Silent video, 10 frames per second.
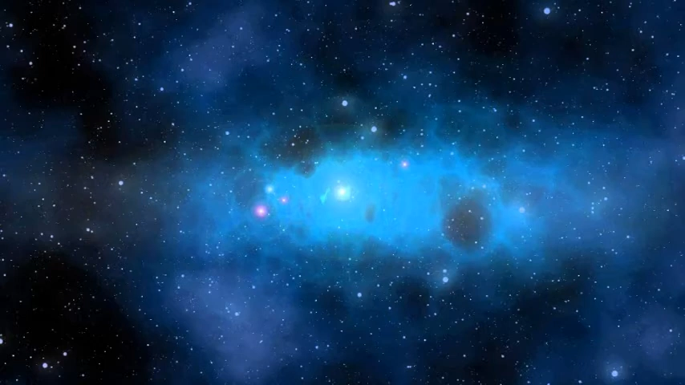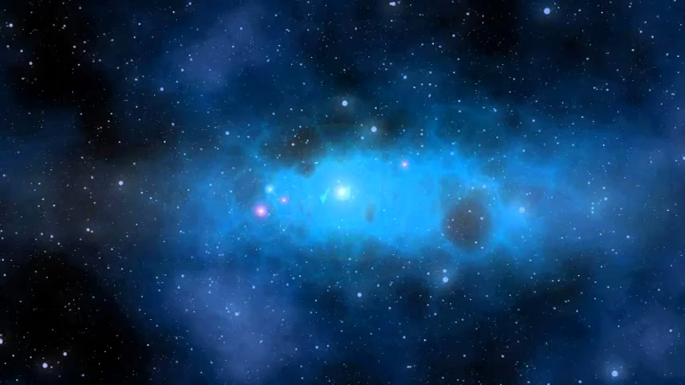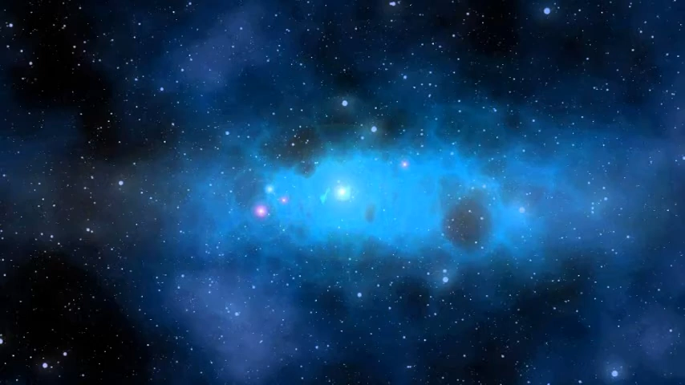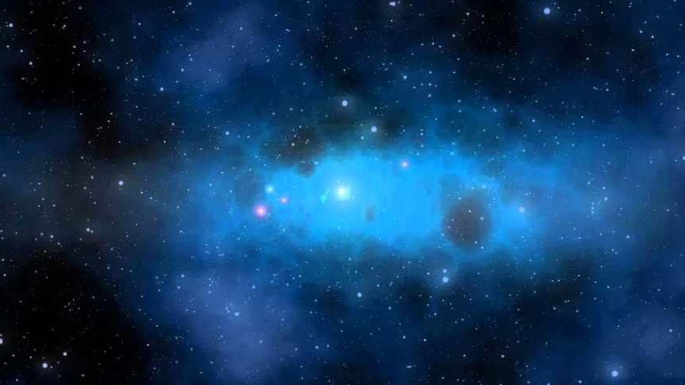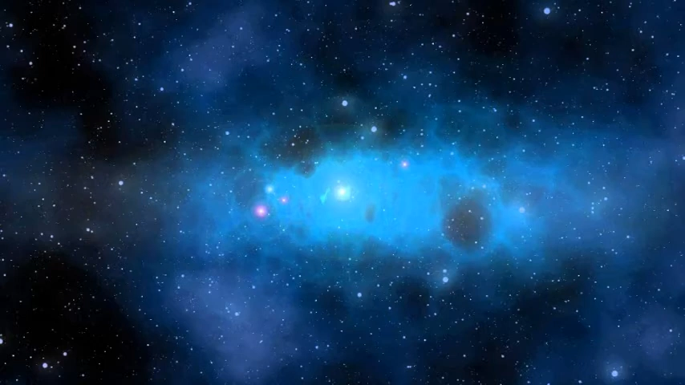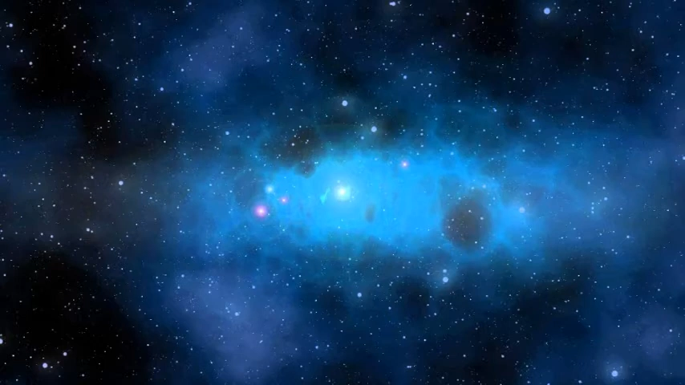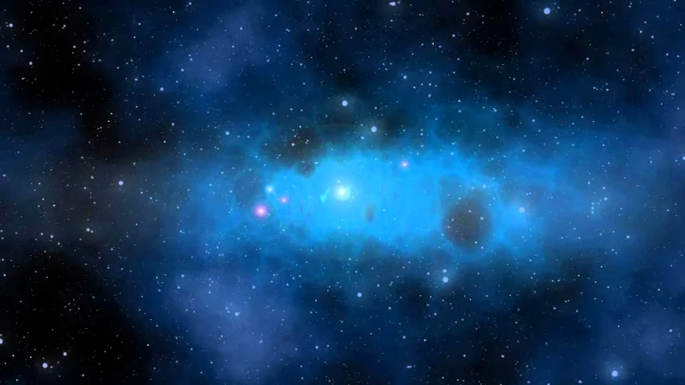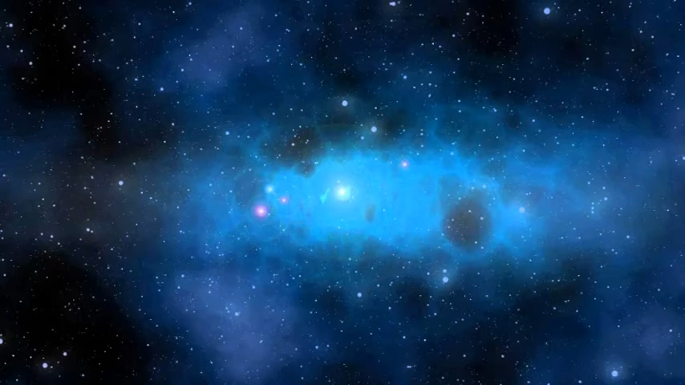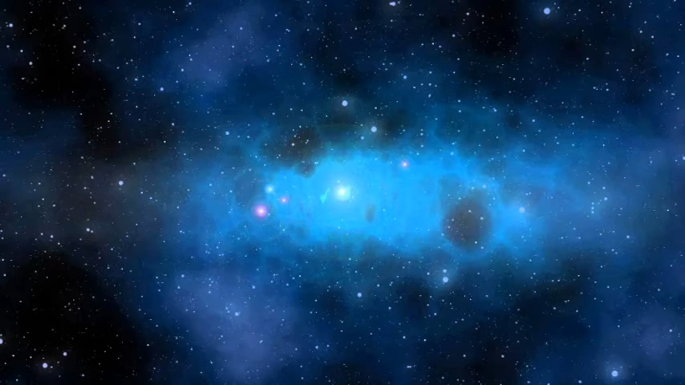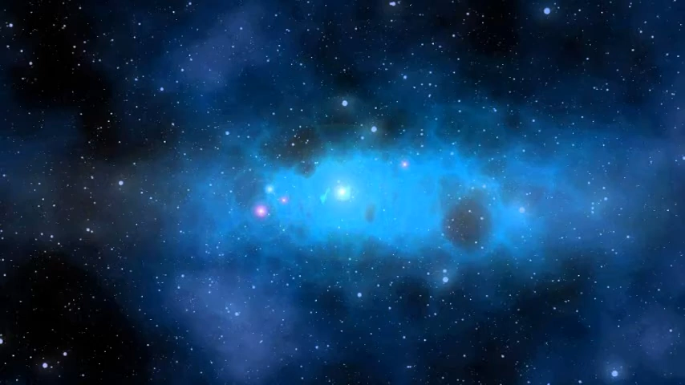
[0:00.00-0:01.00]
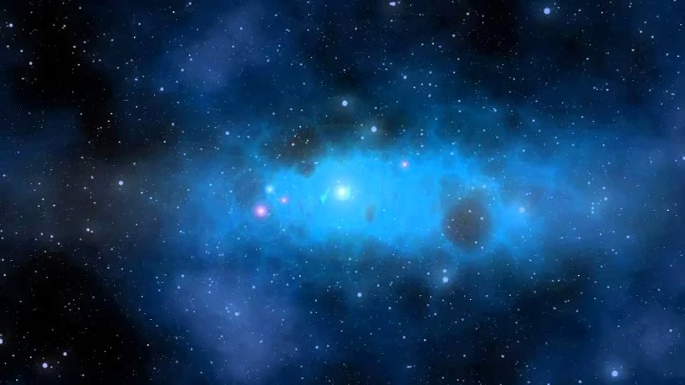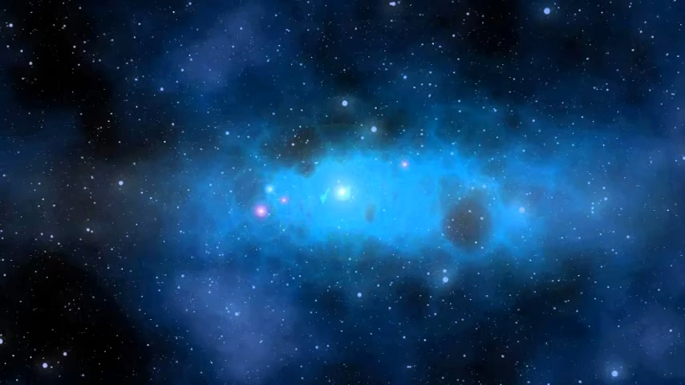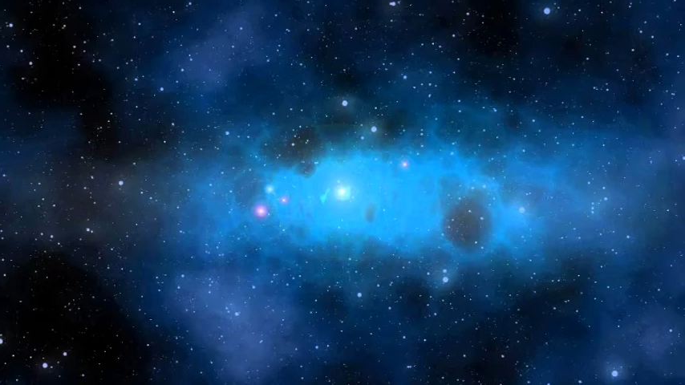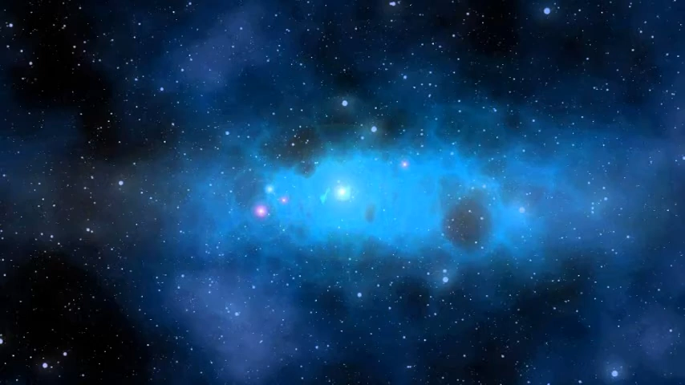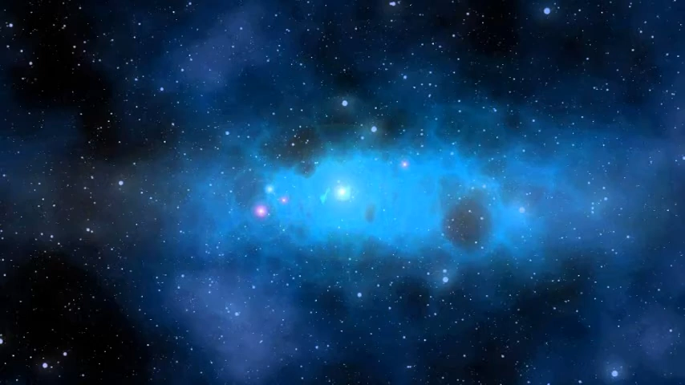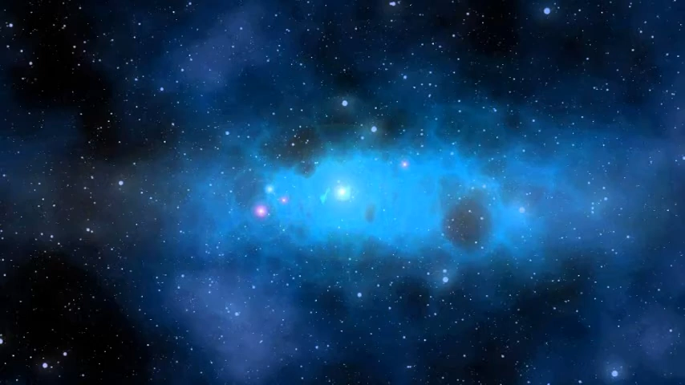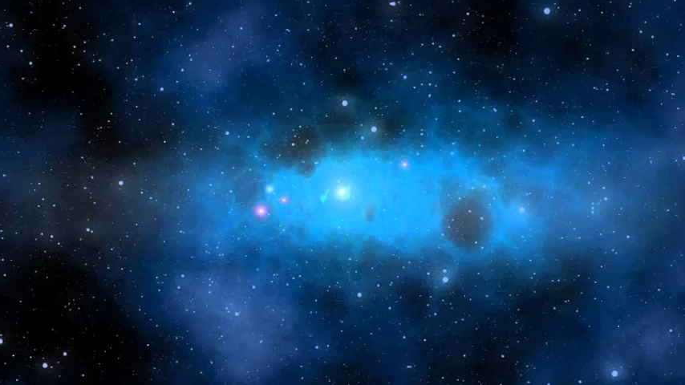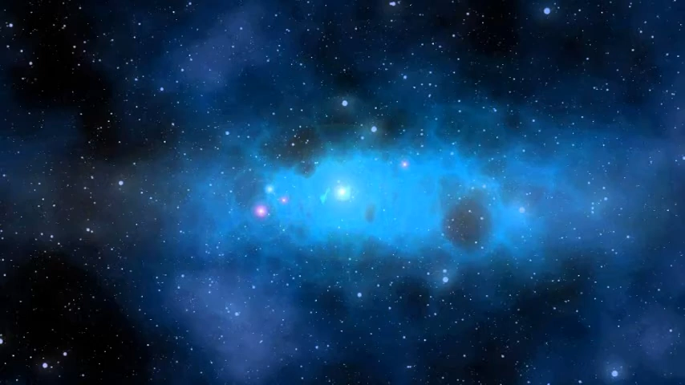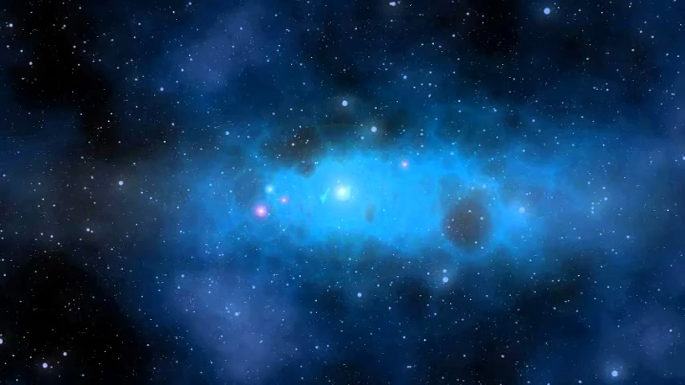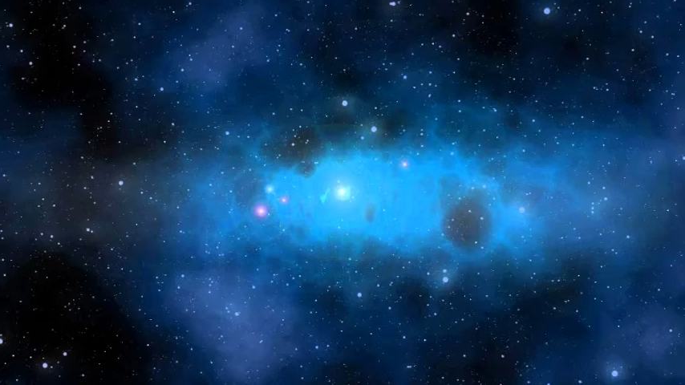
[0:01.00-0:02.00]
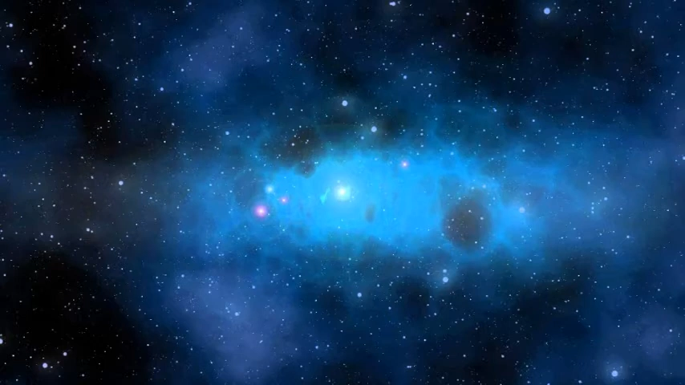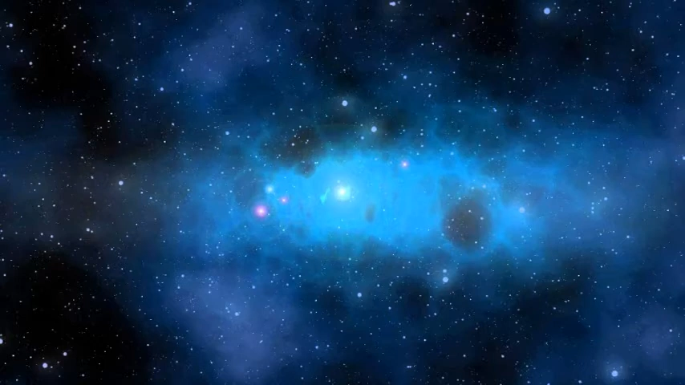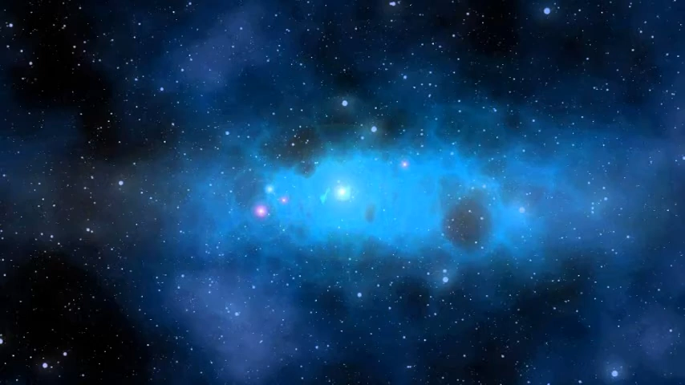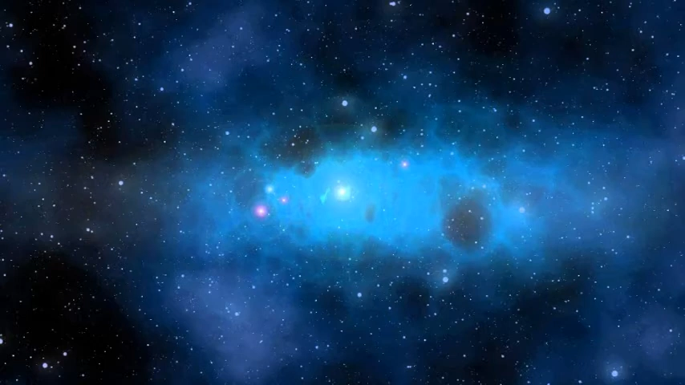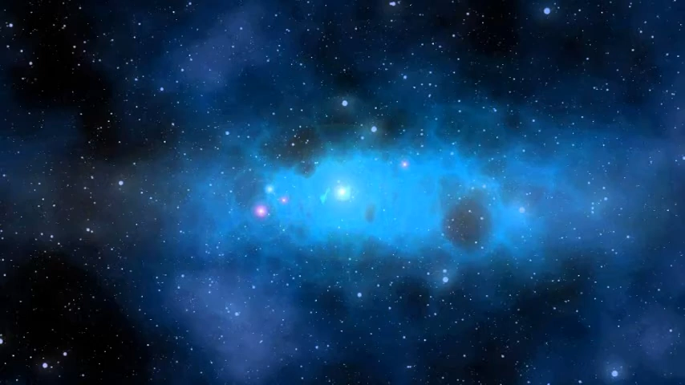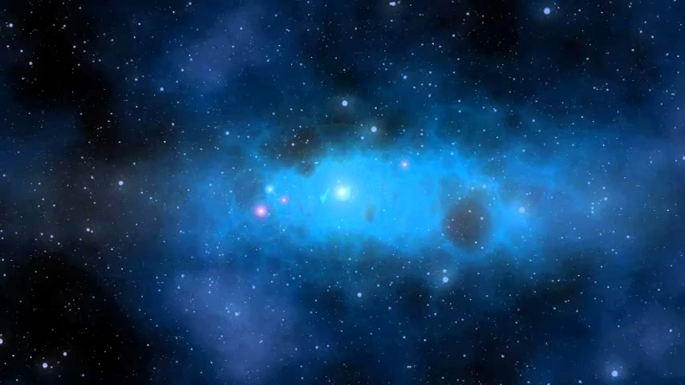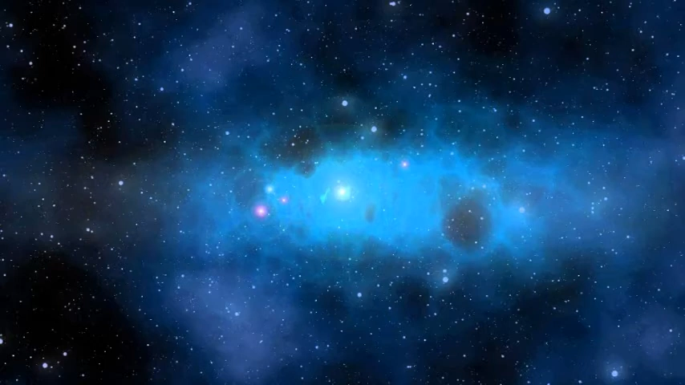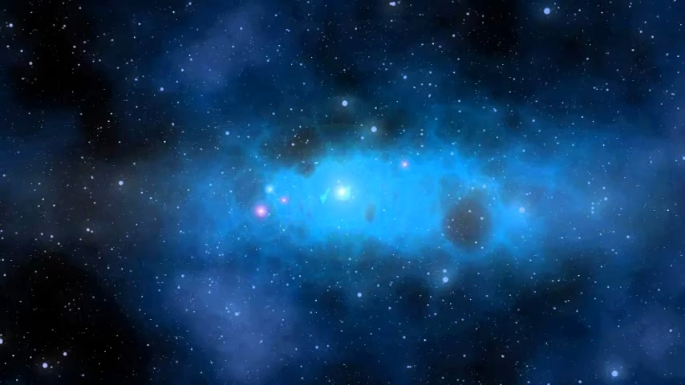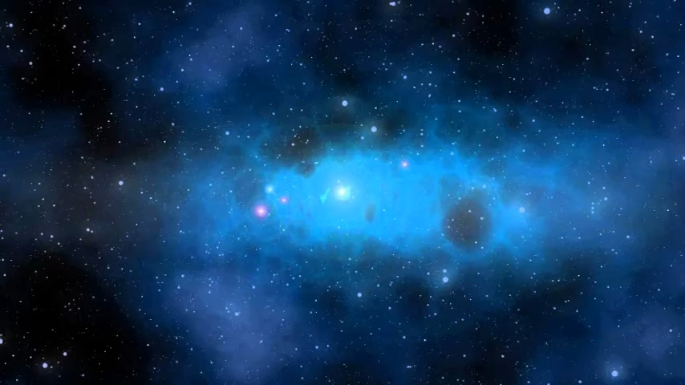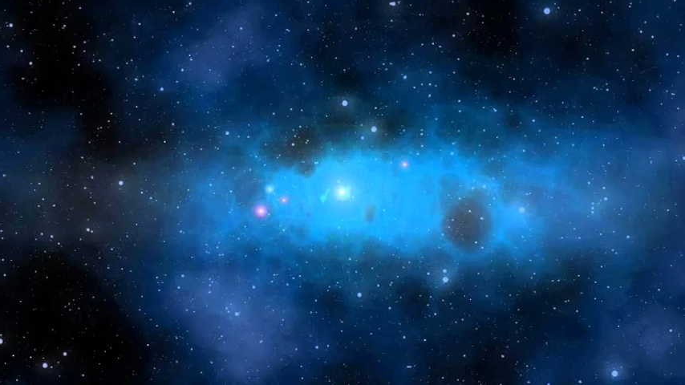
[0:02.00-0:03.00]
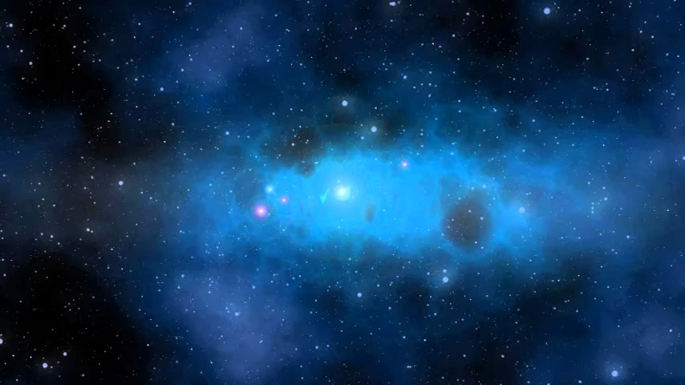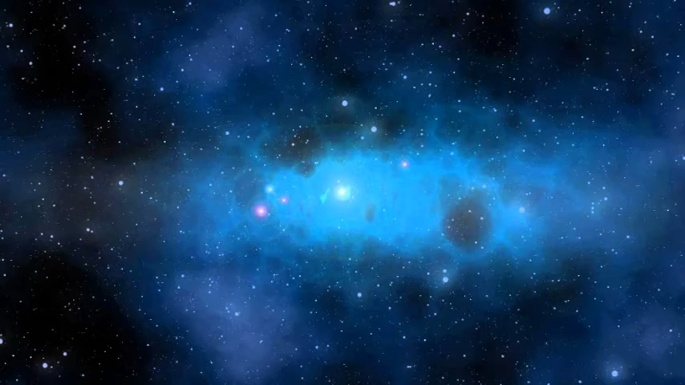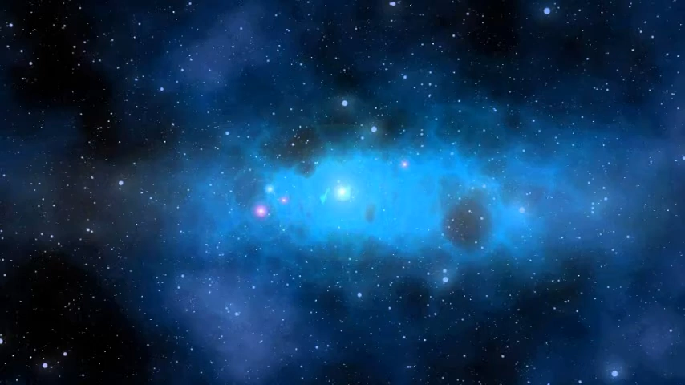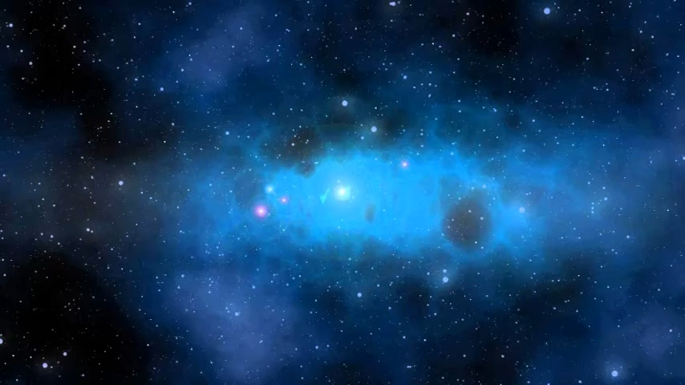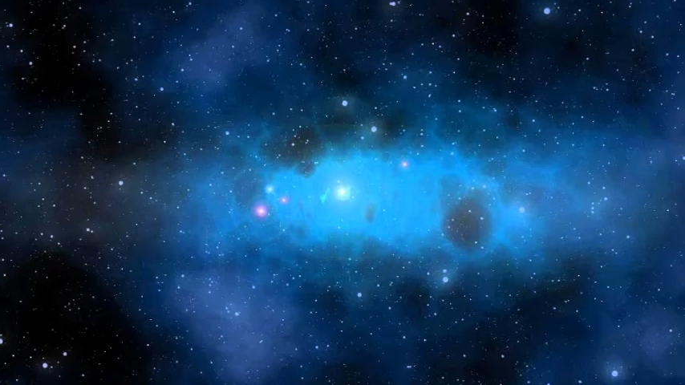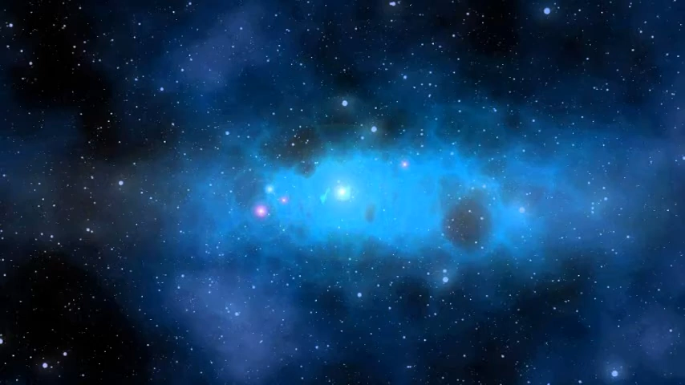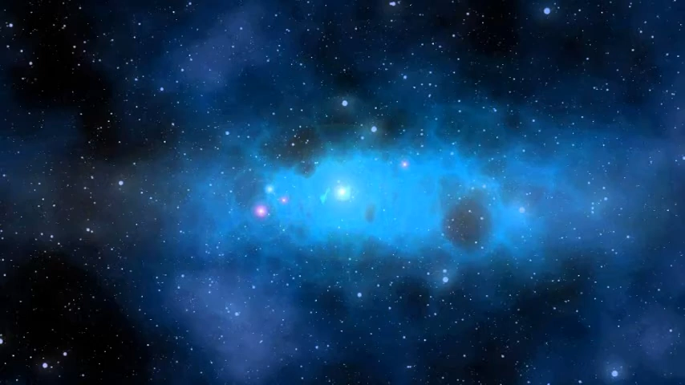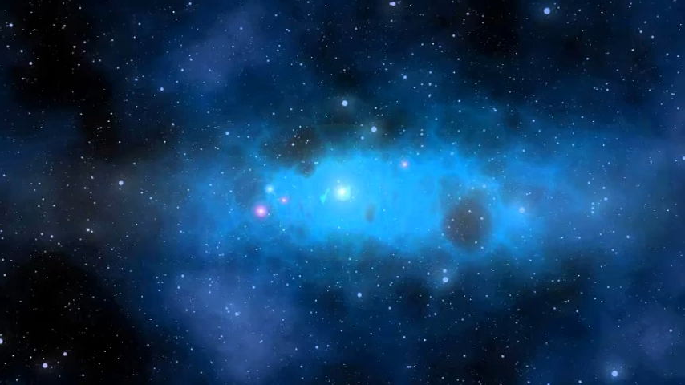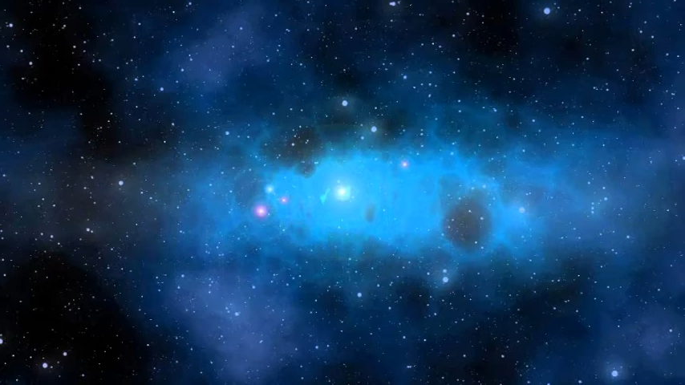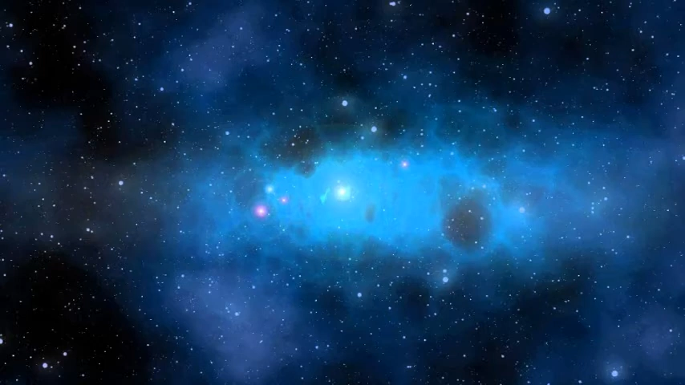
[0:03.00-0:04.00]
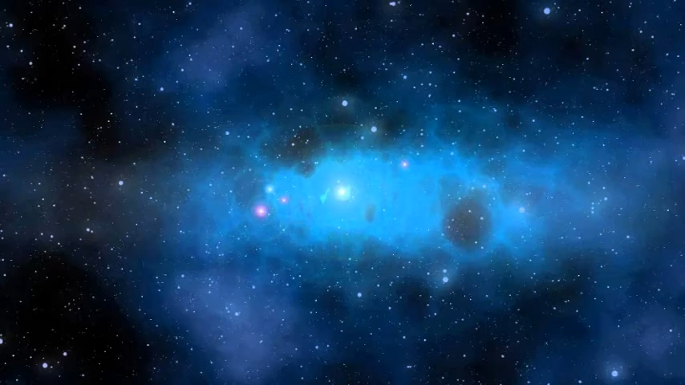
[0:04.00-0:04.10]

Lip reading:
(no speaker visible)